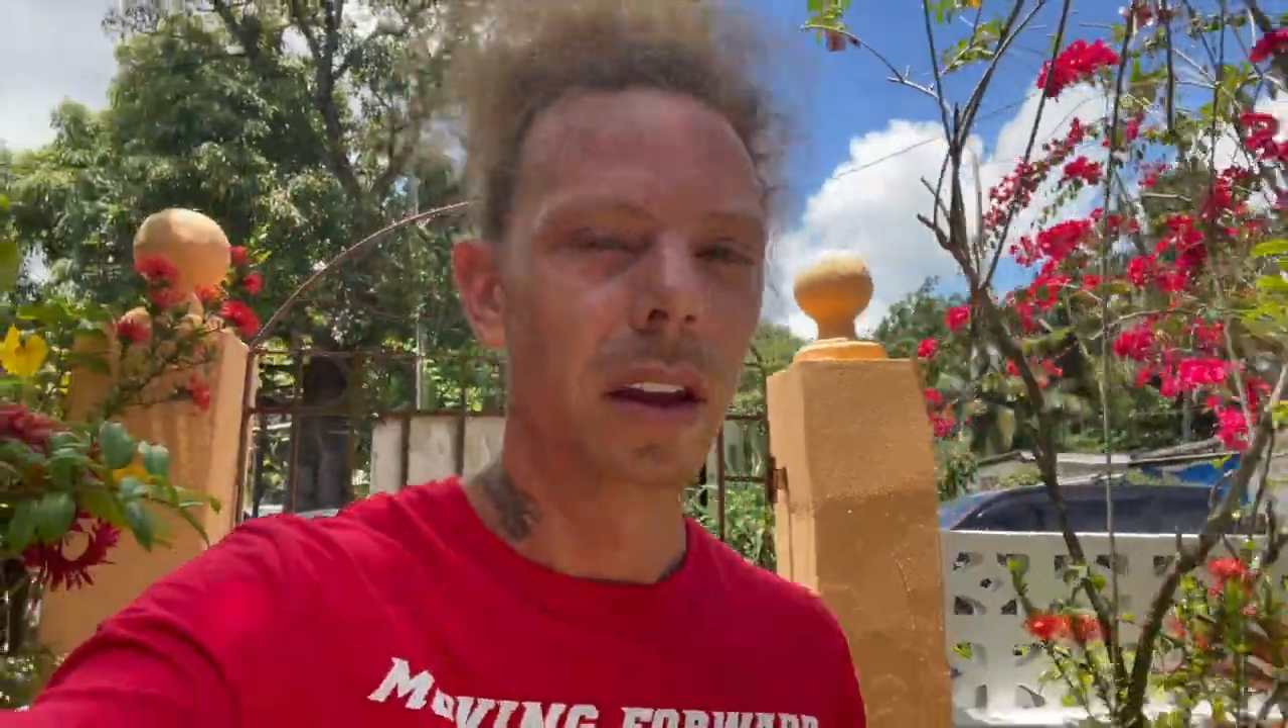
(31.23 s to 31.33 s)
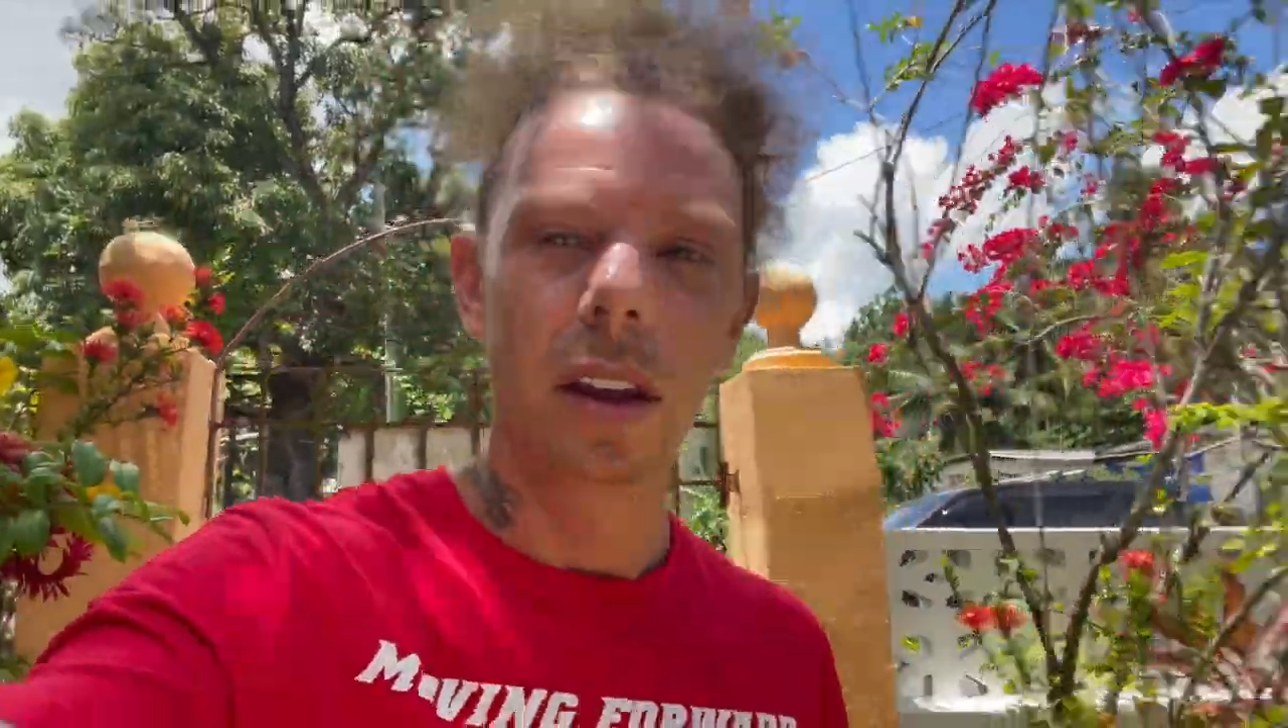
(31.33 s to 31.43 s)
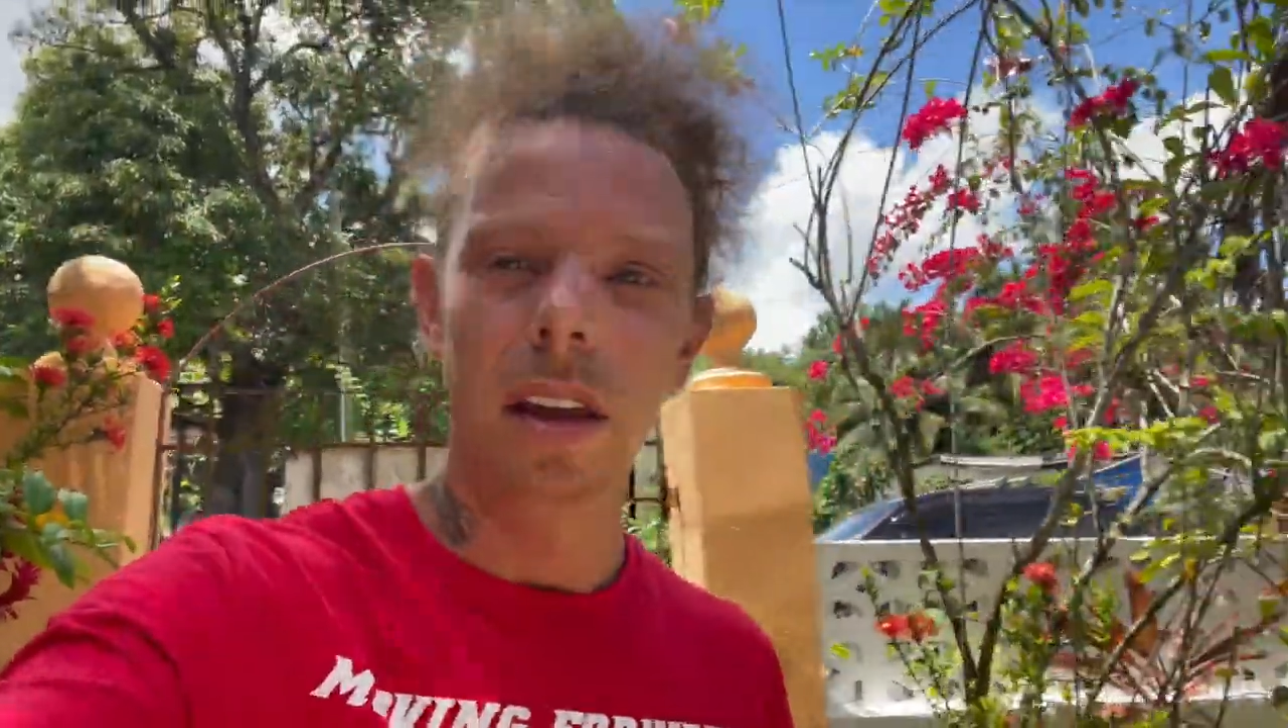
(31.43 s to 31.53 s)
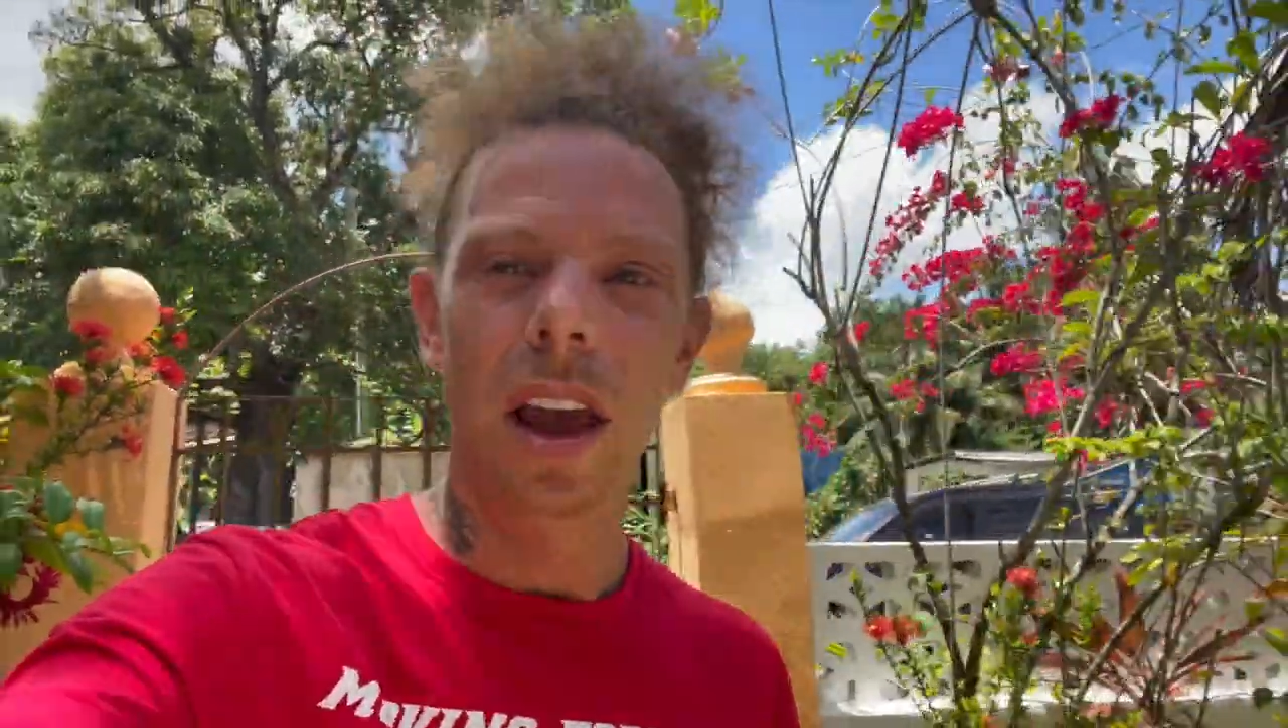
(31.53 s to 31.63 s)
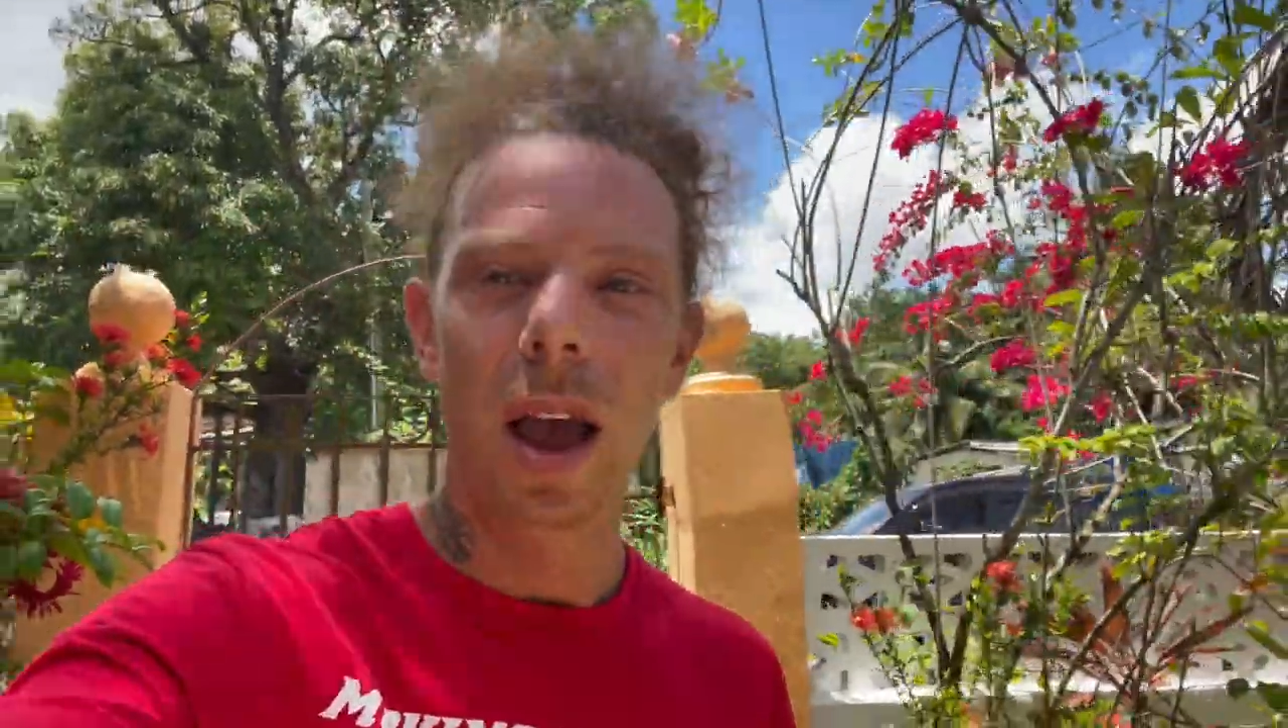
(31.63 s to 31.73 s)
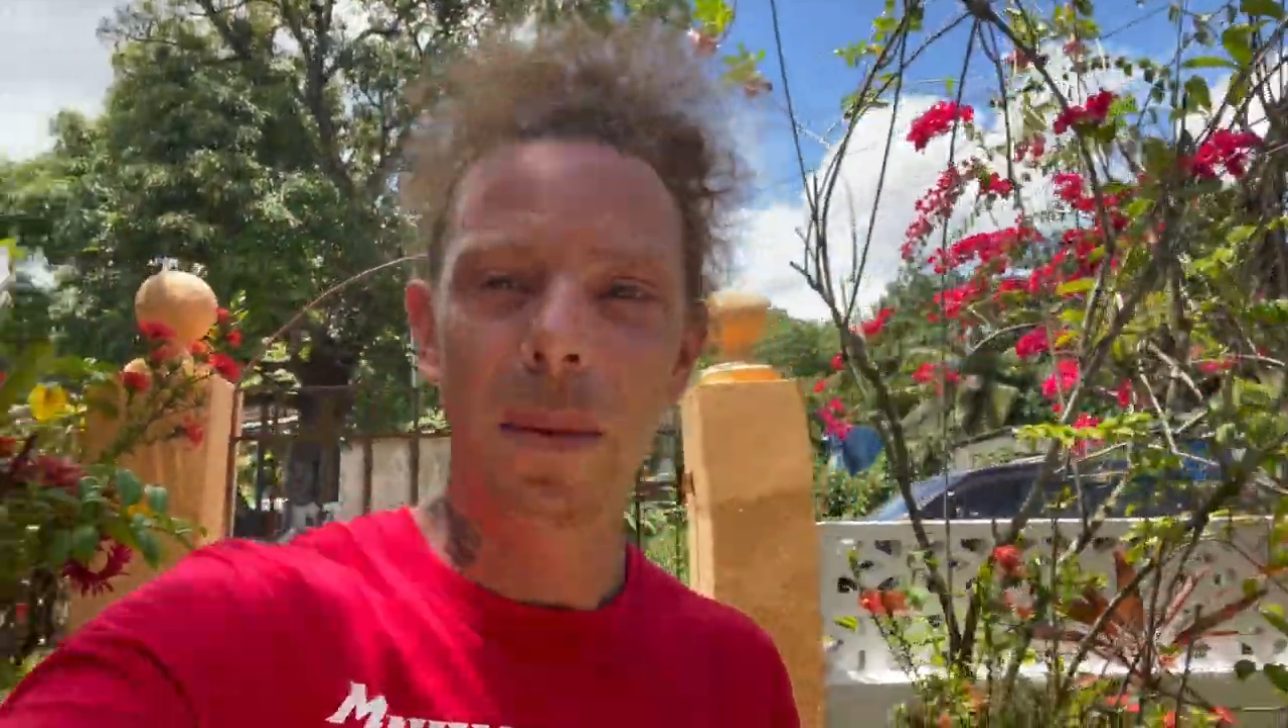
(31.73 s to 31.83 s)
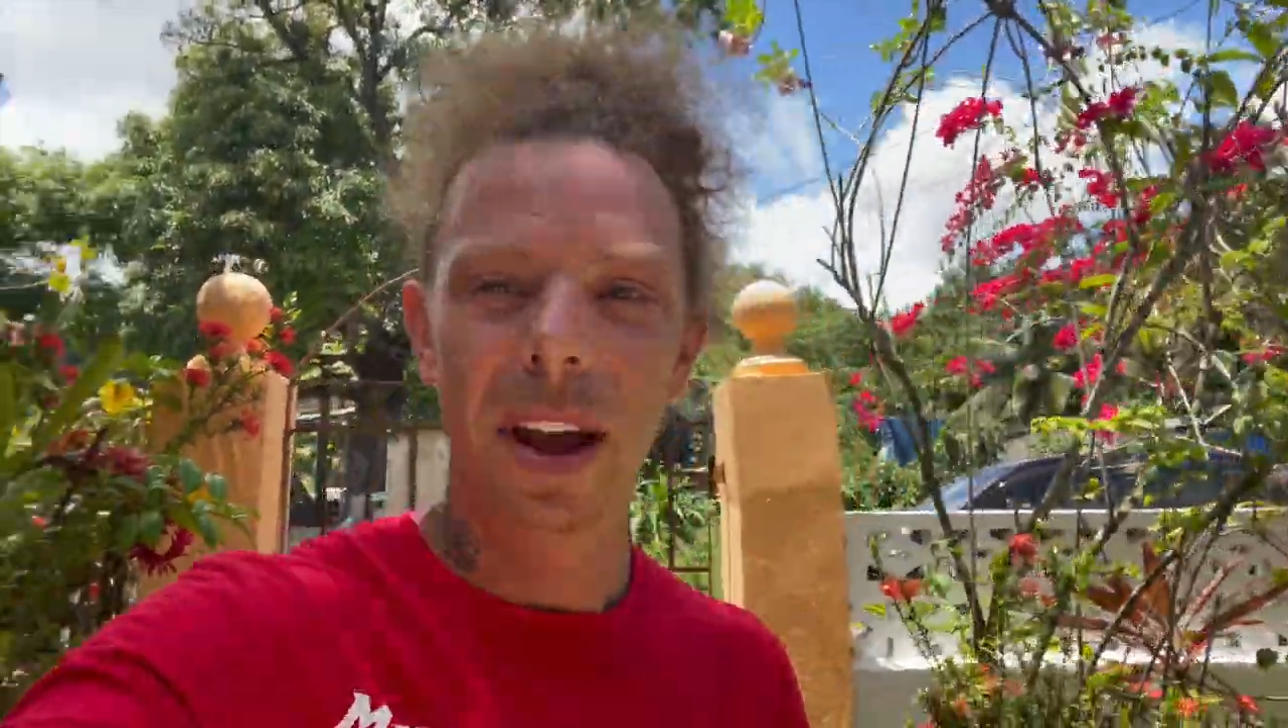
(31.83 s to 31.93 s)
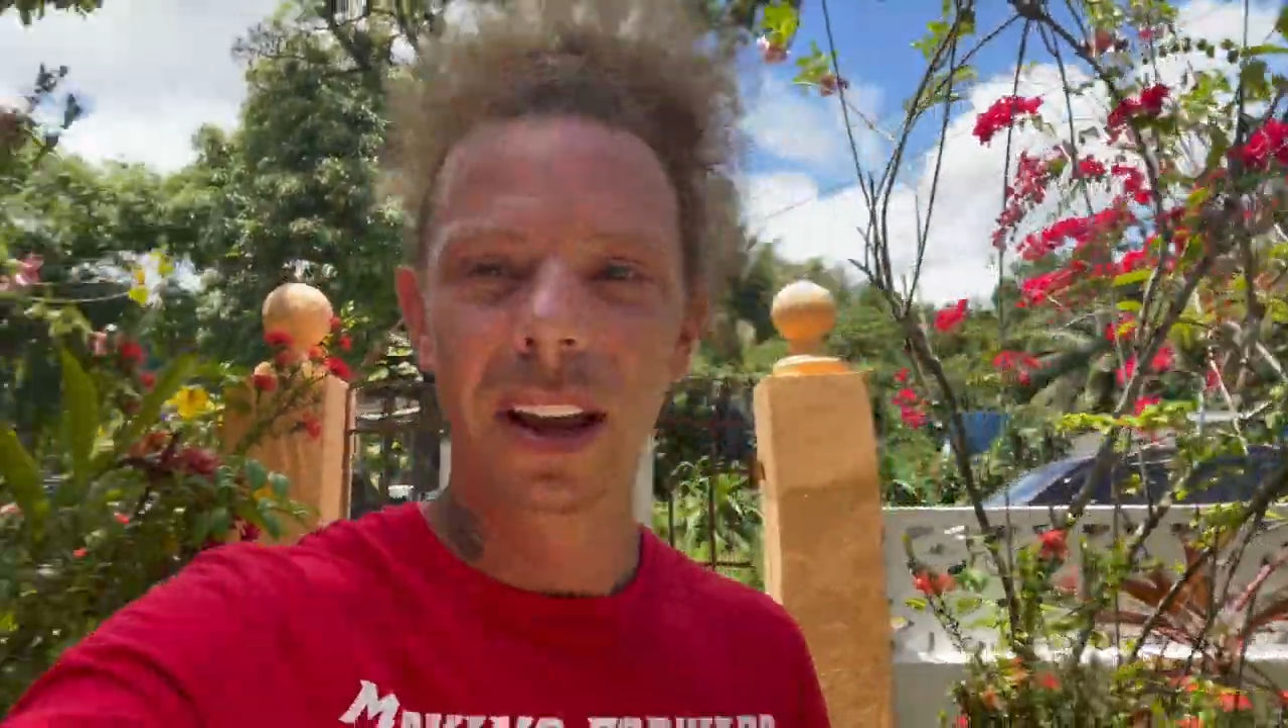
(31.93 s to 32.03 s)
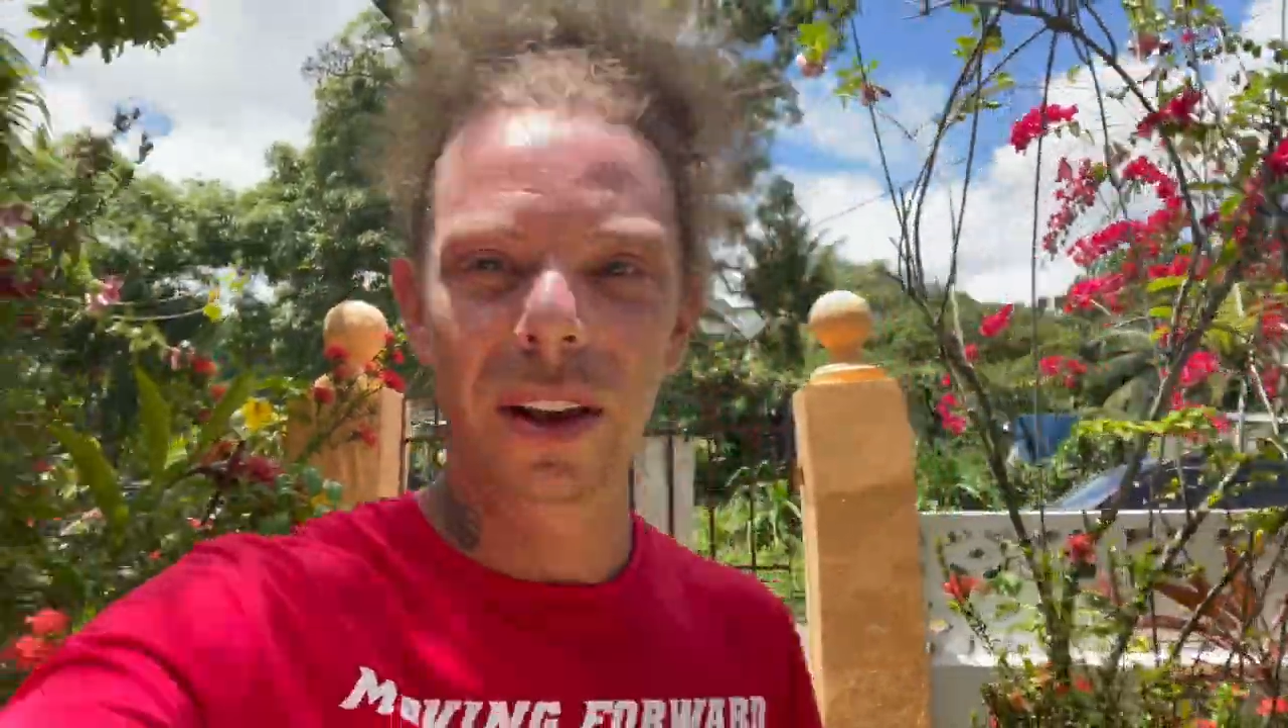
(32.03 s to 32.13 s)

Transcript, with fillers: Yeah, man,